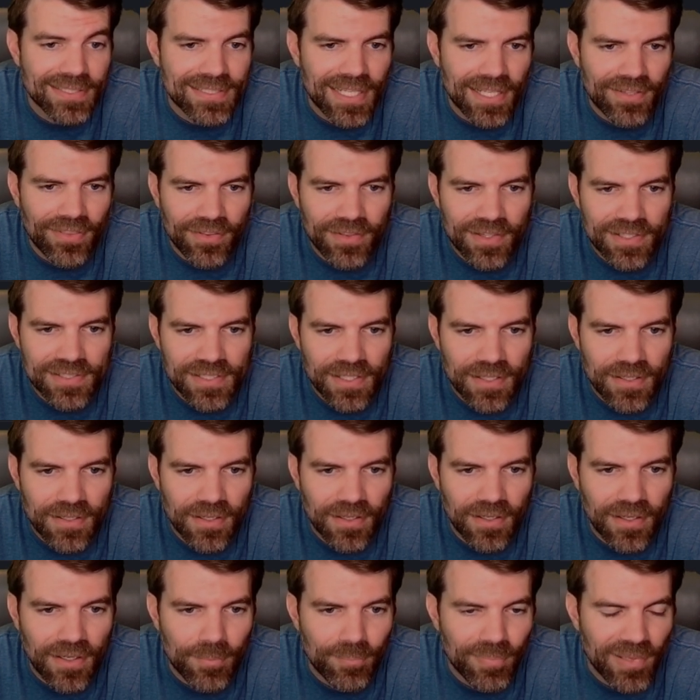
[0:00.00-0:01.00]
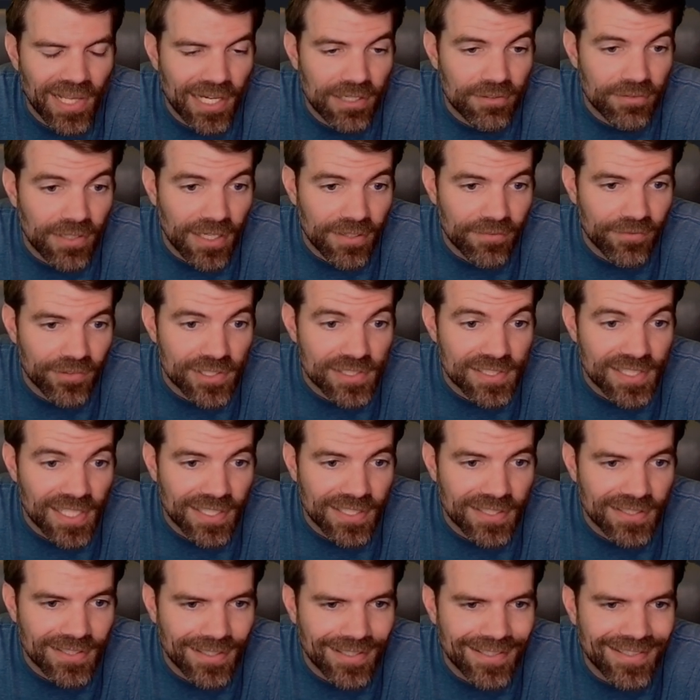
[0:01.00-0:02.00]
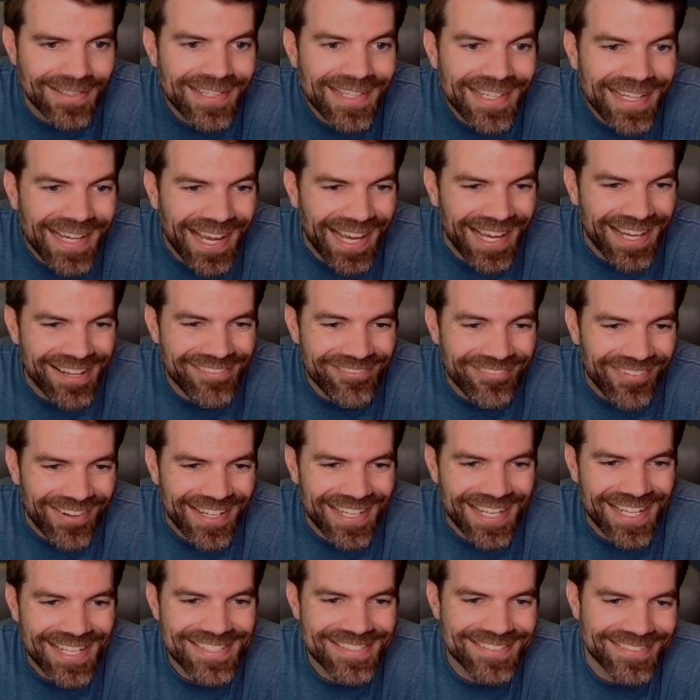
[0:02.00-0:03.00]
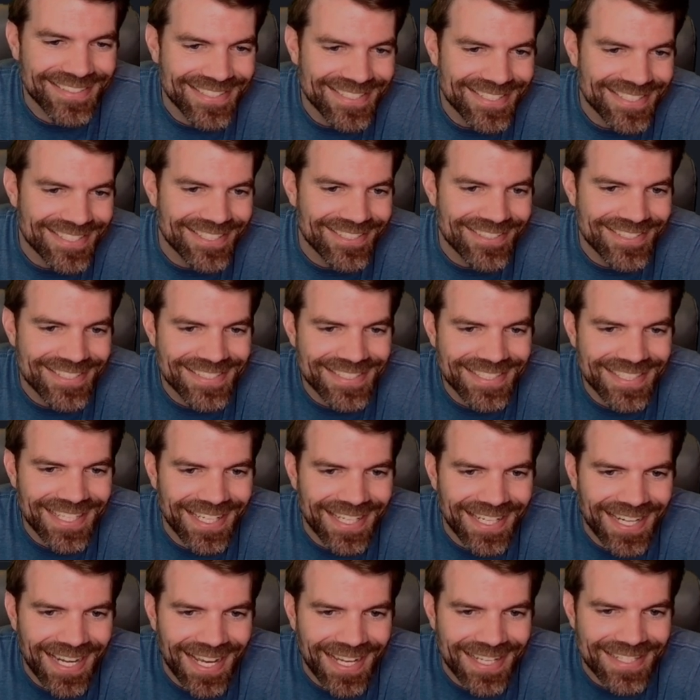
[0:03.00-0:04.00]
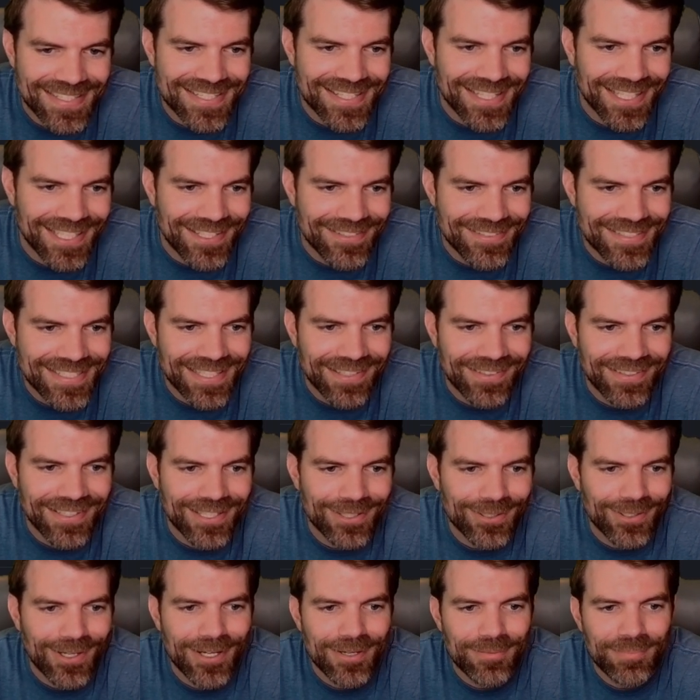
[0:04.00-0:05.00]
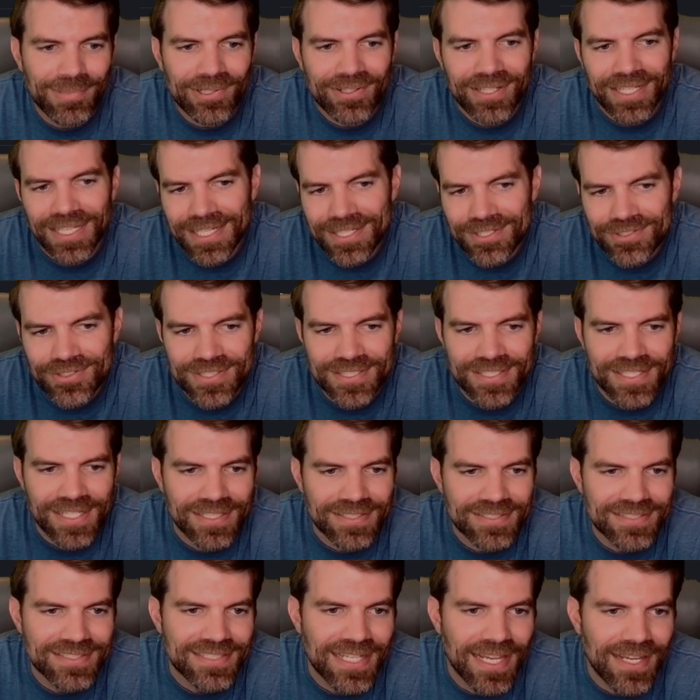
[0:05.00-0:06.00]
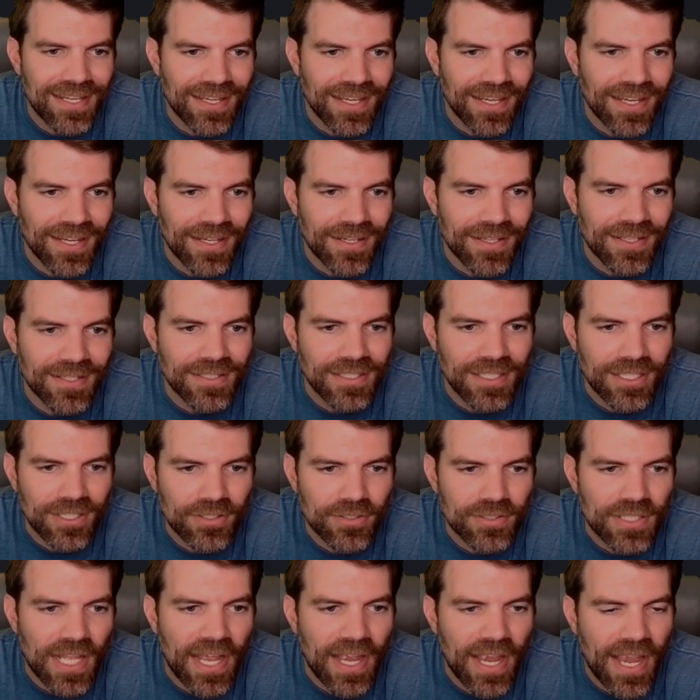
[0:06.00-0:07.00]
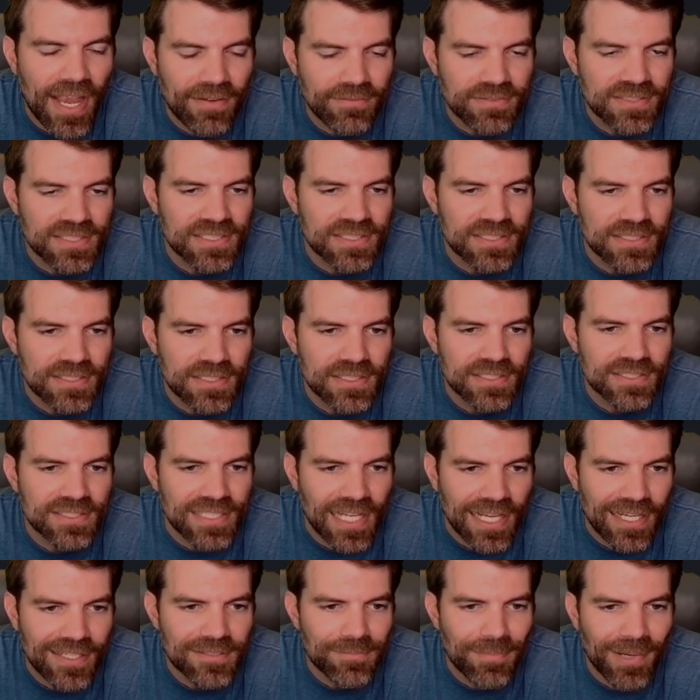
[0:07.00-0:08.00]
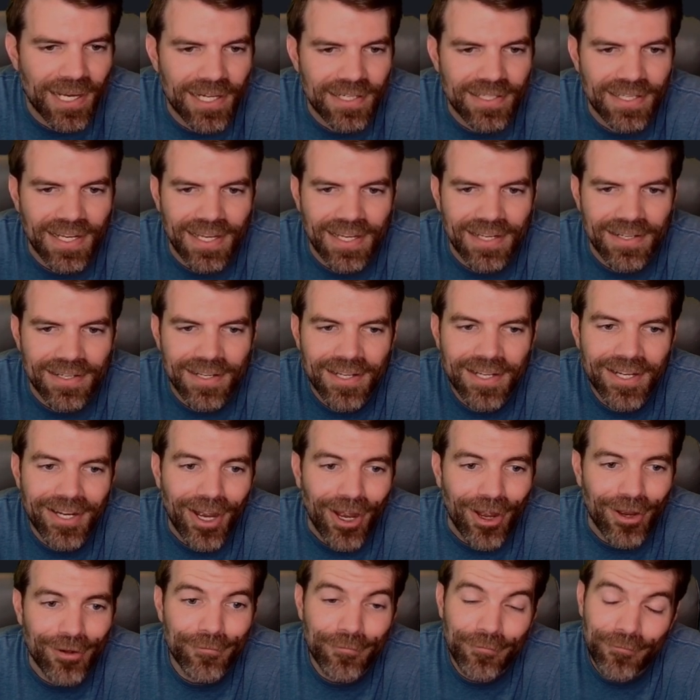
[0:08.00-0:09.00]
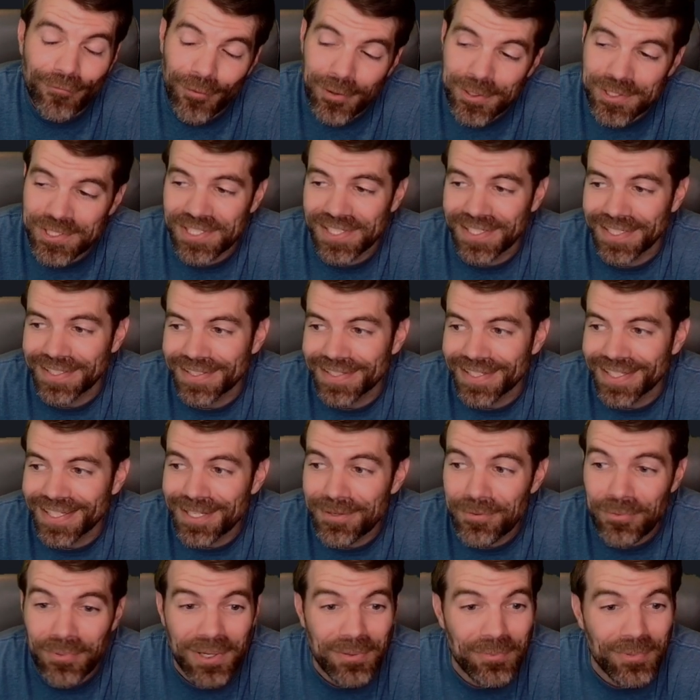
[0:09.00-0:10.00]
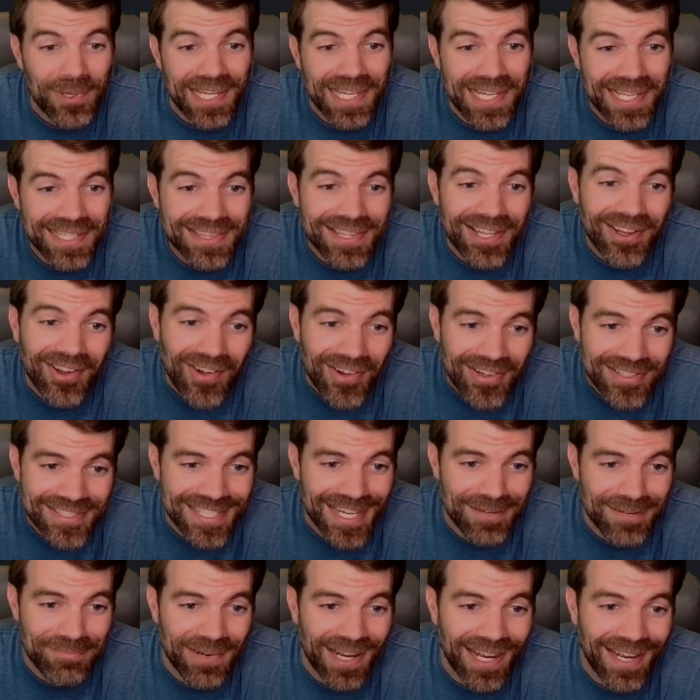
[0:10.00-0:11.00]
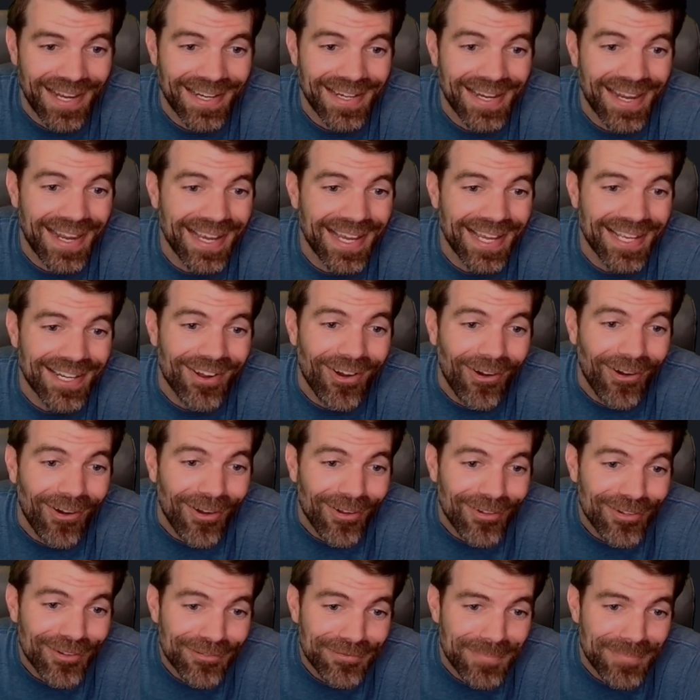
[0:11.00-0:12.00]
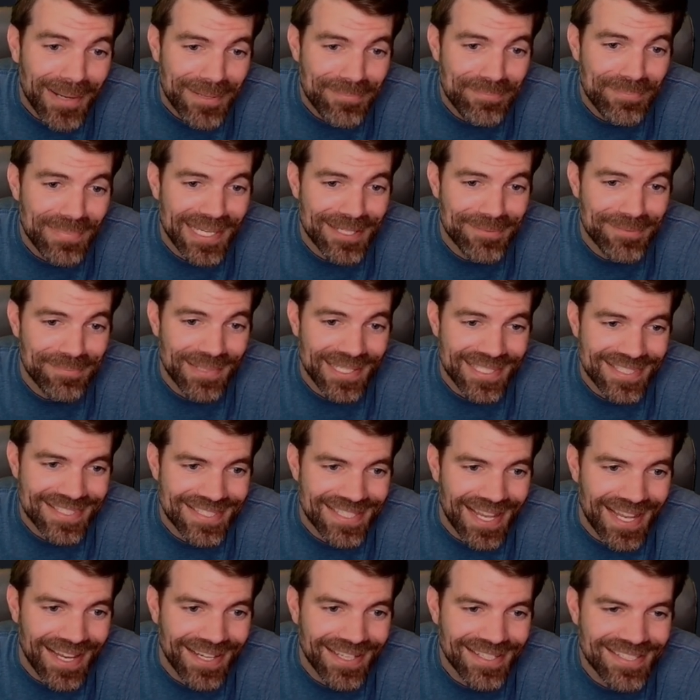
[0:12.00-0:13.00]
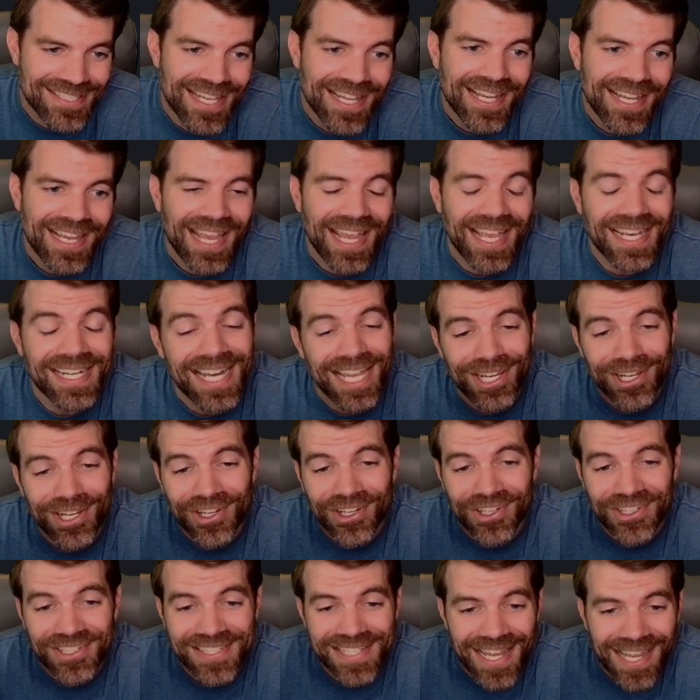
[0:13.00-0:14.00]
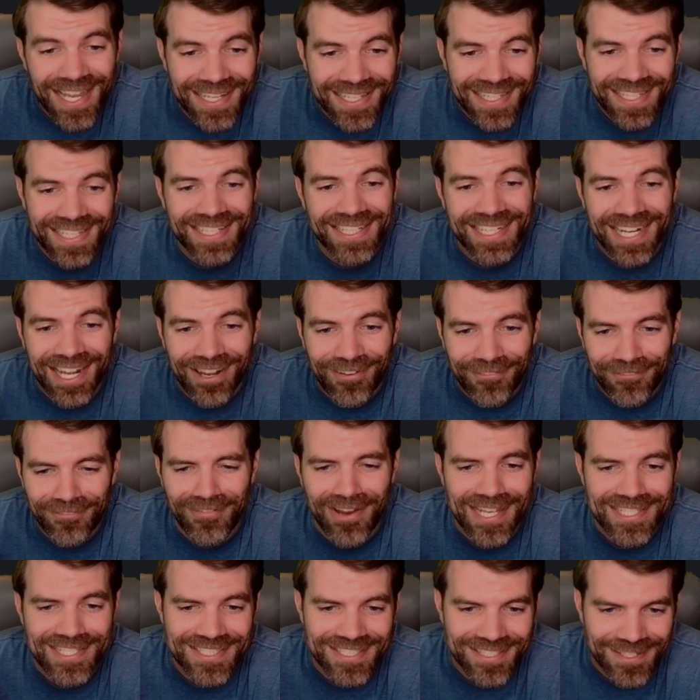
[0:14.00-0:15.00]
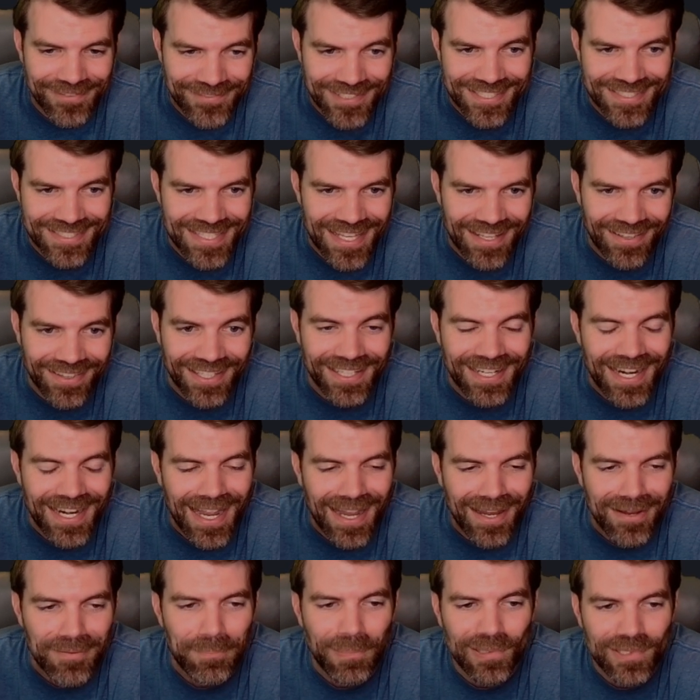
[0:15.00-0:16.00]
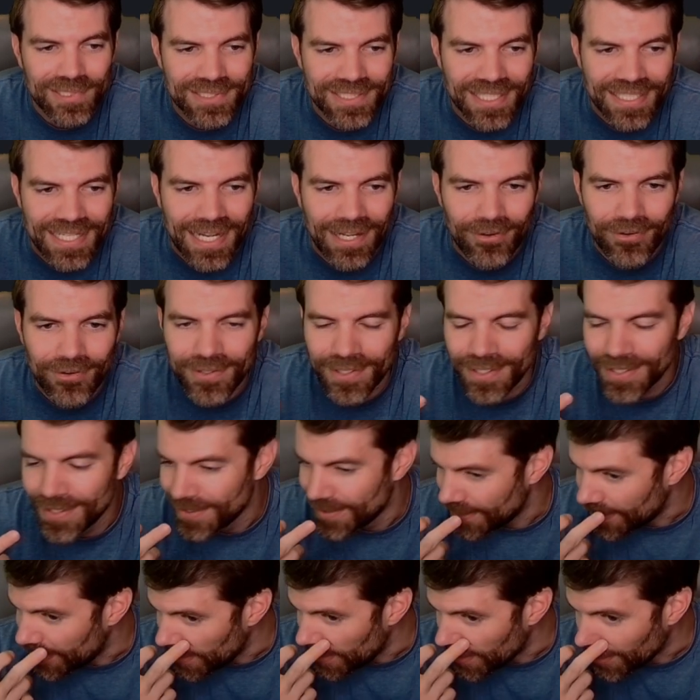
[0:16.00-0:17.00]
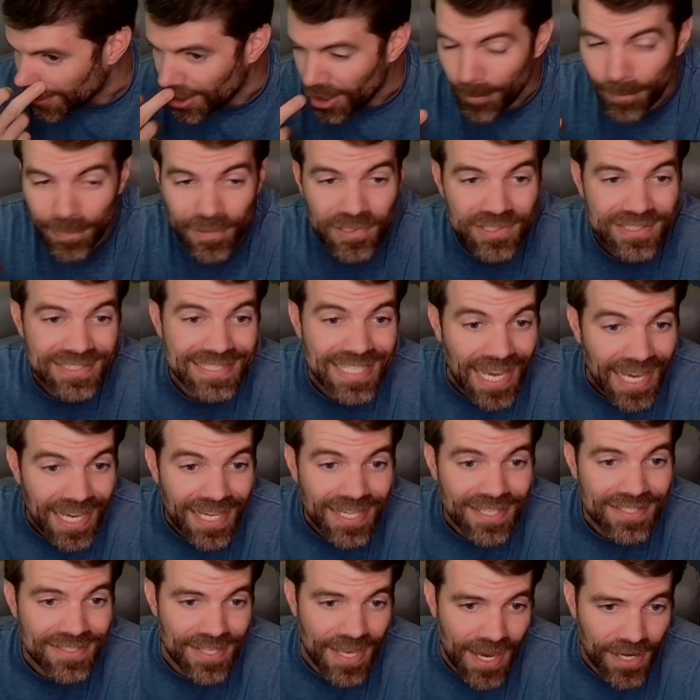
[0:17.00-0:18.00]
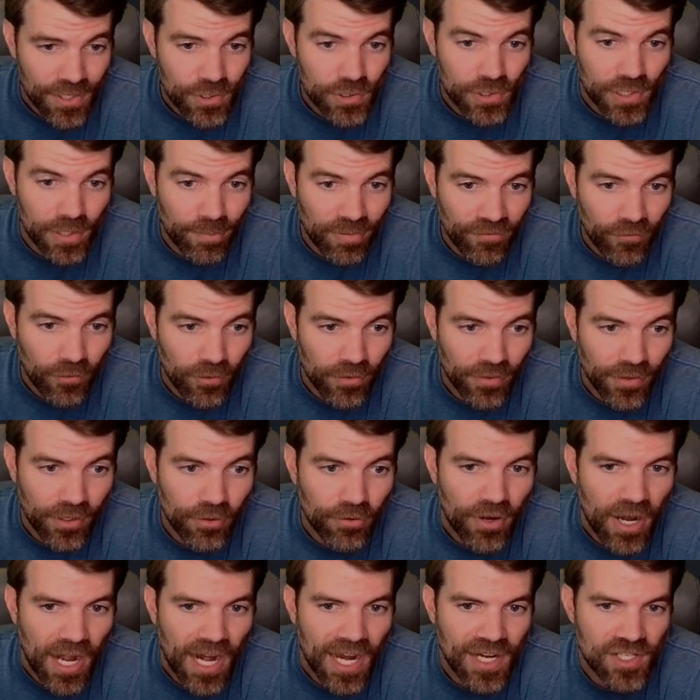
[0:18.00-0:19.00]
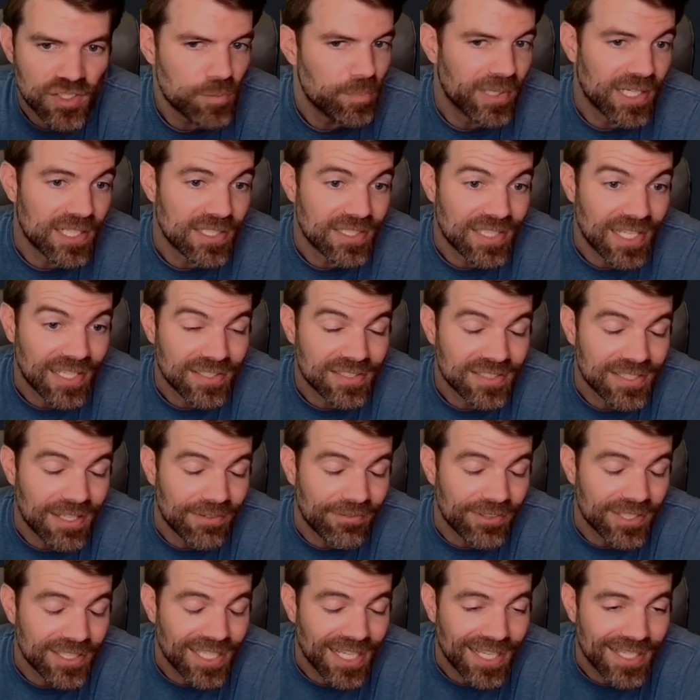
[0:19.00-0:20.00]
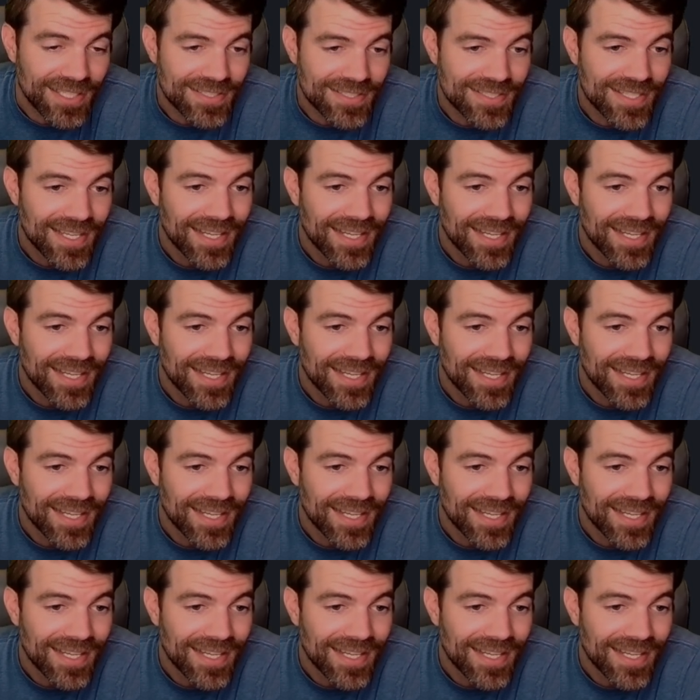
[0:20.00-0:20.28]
I thought it said BlackRock for a second there. And financial institutions can enhance the utility and credibility. Interesting. Staking and yield. I have staked mine, and unfortunately, when we hit the all-time high, I had all of my BNB staked, and I could not get it out fast enough to sell it. I pulled it out a couple days actually before the crash, but it takes 7 days.